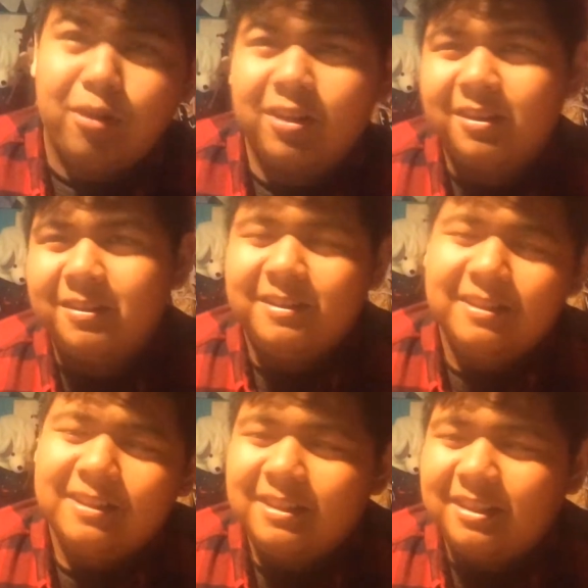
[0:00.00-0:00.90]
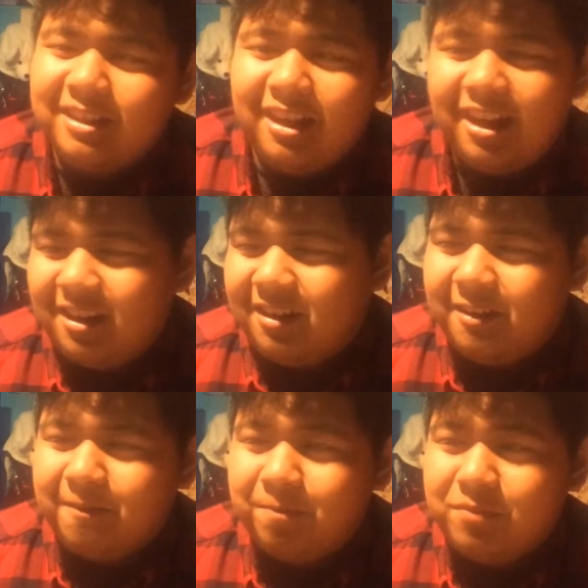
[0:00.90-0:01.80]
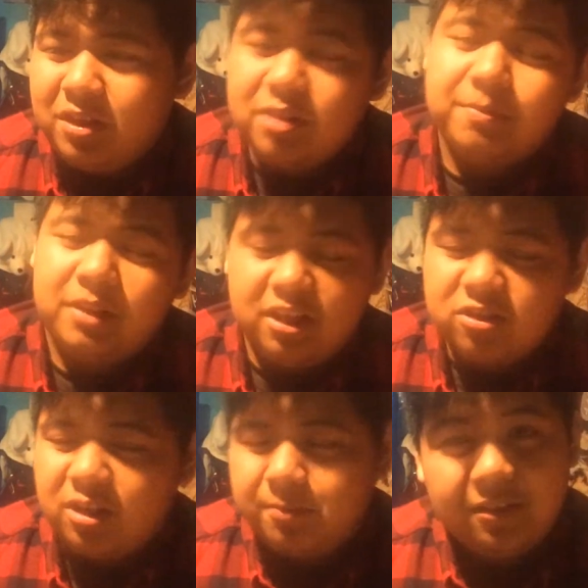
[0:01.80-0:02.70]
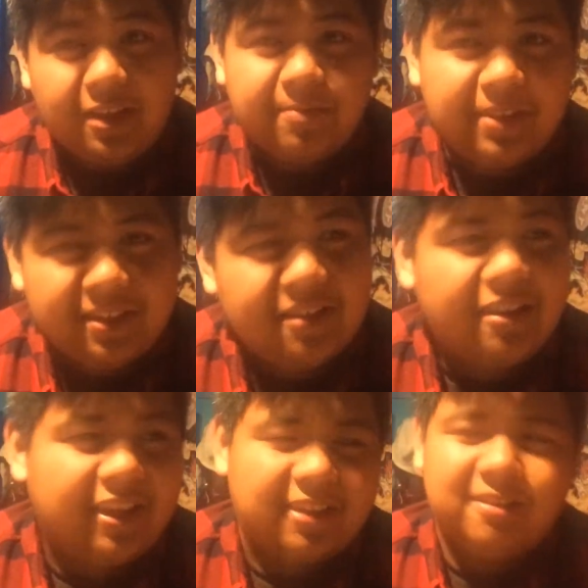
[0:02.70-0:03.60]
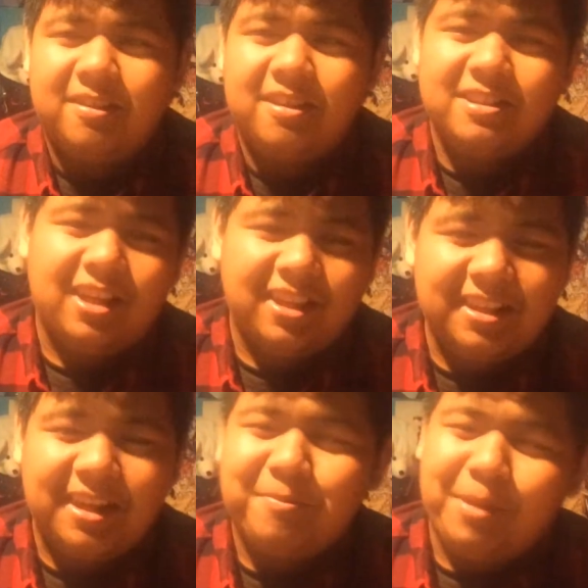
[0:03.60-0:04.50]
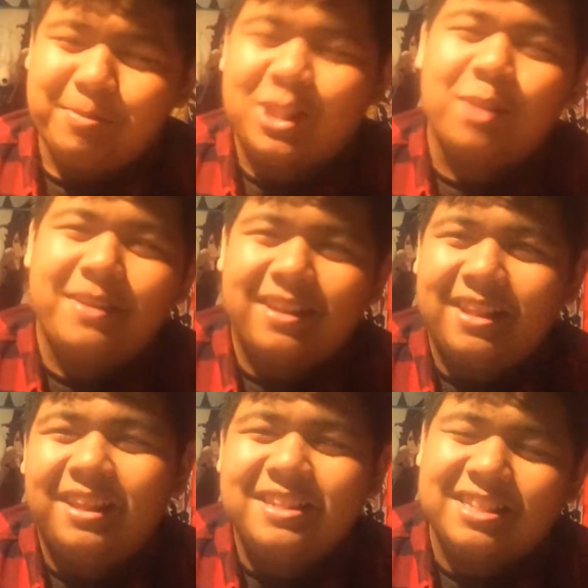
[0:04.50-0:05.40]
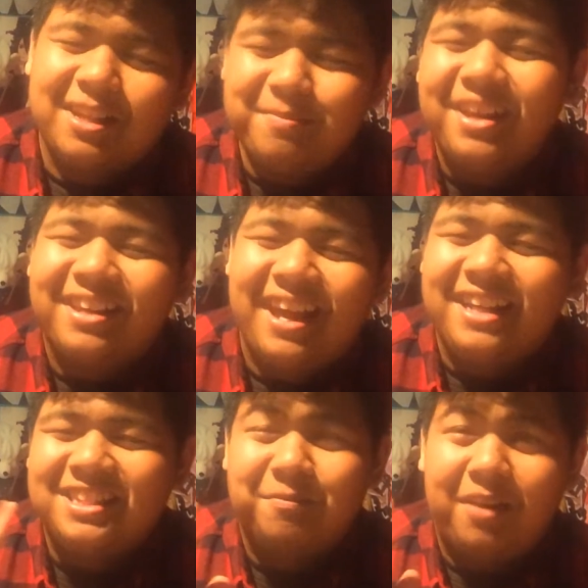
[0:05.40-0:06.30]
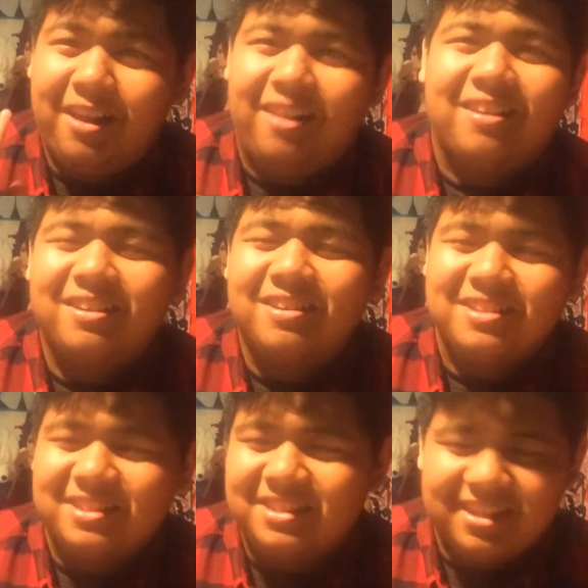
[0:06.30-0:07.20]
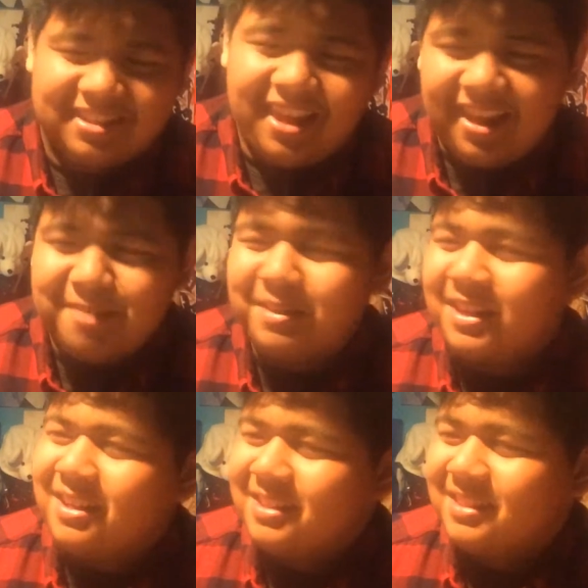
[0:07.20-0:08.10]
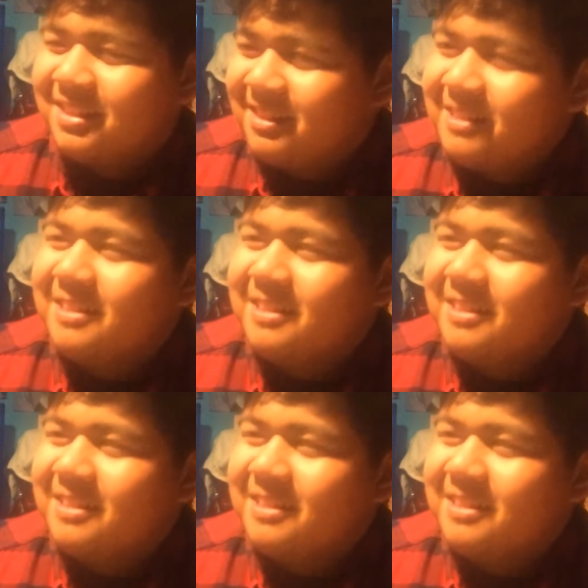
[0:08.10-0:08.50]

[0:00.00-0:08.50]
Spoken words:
Mocha. And it was pretty enjoyable. I mean, like, I'm assuming that this is going to be a cast of all girls, just saying, because